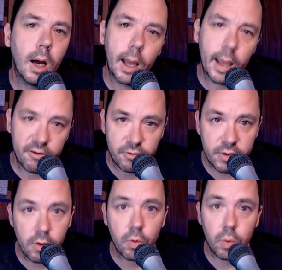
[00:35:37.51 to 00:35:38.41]
It's still
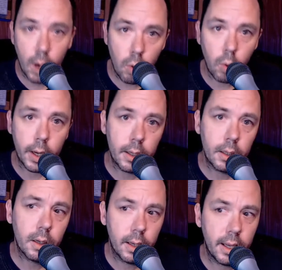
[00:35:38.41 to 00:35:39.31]
growing.
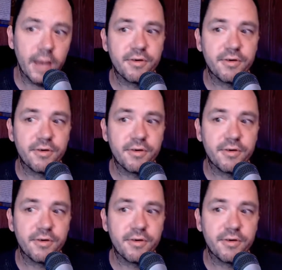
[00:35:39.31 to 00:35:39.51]
It's